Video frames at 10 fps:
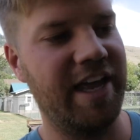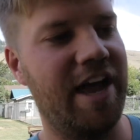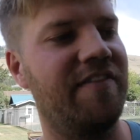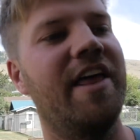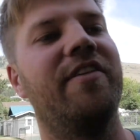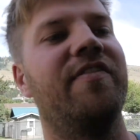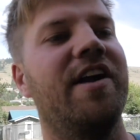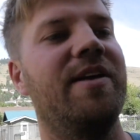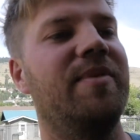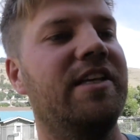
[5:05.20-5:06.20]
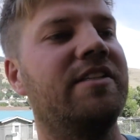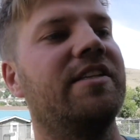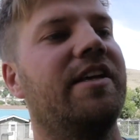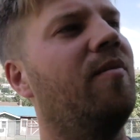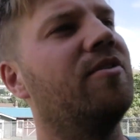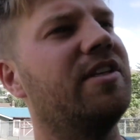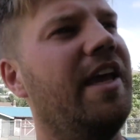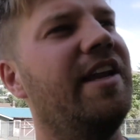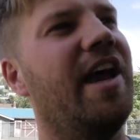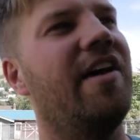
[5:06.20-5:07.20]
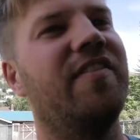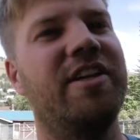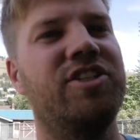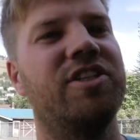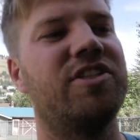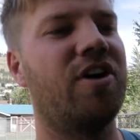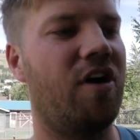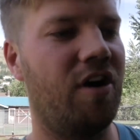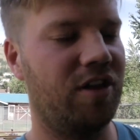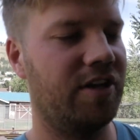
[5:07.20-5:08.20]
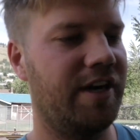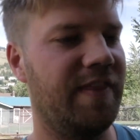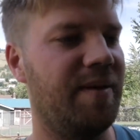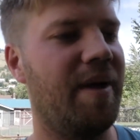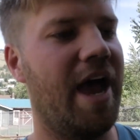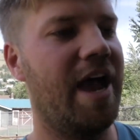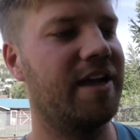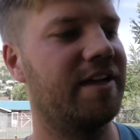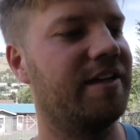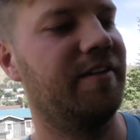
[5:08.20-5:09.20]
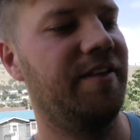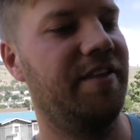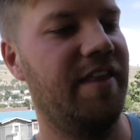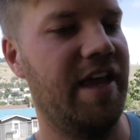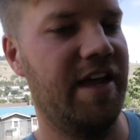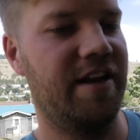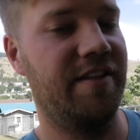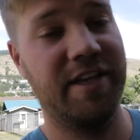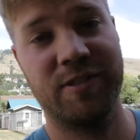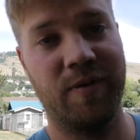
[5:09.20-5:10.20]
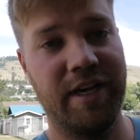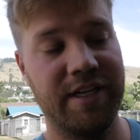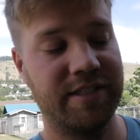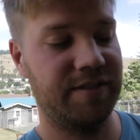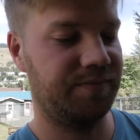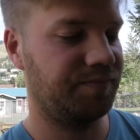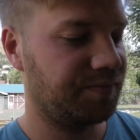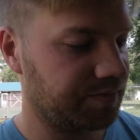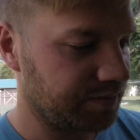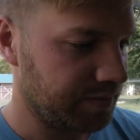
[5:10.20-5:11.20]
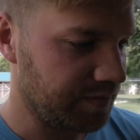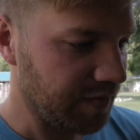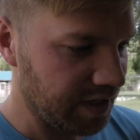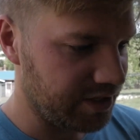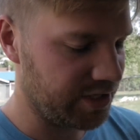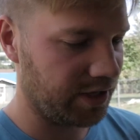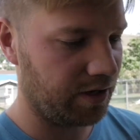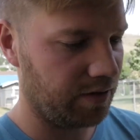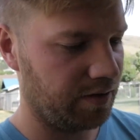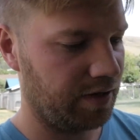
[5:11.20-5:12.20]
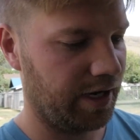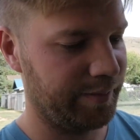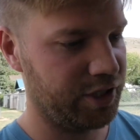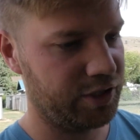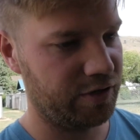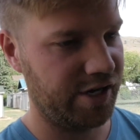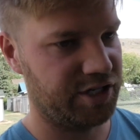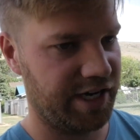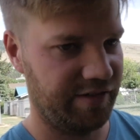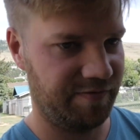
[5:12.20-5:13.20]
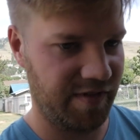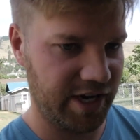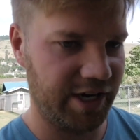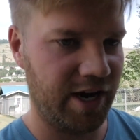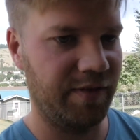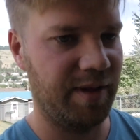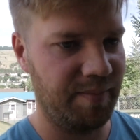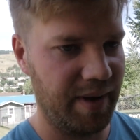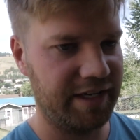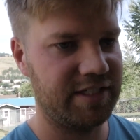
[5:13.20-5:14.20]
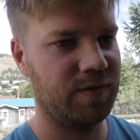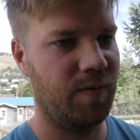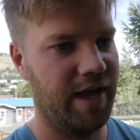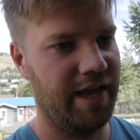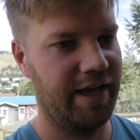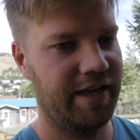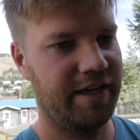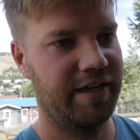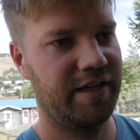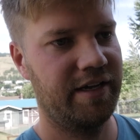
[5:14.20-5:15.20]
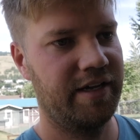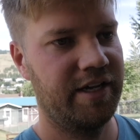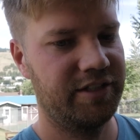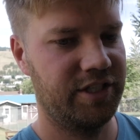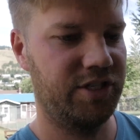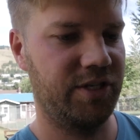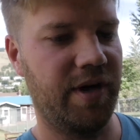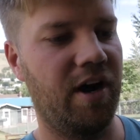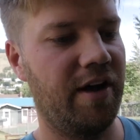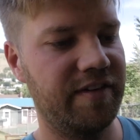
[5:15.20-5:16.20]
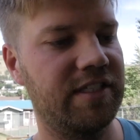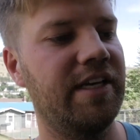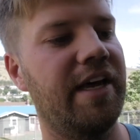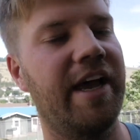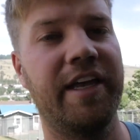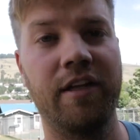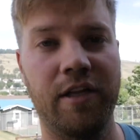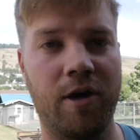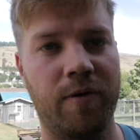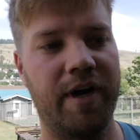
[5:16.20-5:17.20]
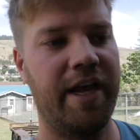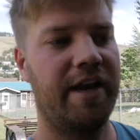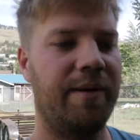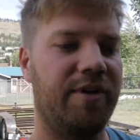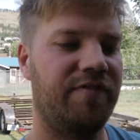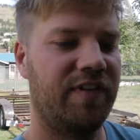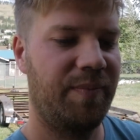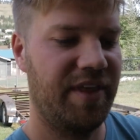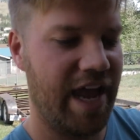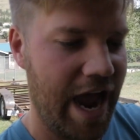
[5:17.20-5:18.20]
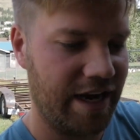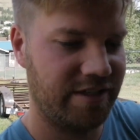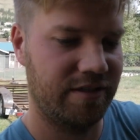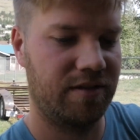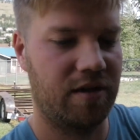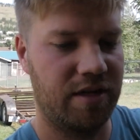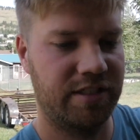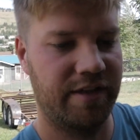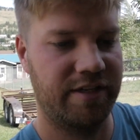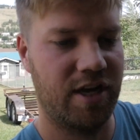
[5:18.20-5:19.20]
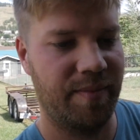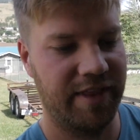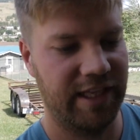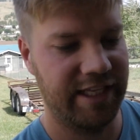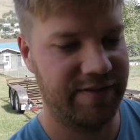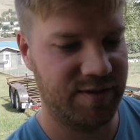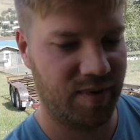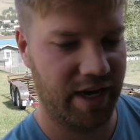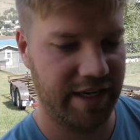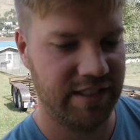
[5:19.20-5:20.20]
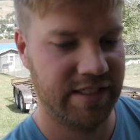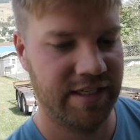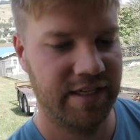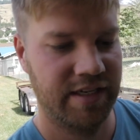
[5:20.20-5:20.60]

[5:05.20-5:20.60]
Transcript: half of that frame is almost 8.5 inches taller in the back than this one is. So I'm just sort of trying to figure out the best way to do it. Obviously I can lower it. I'm going to flip the axle onto the top of the leaf springs.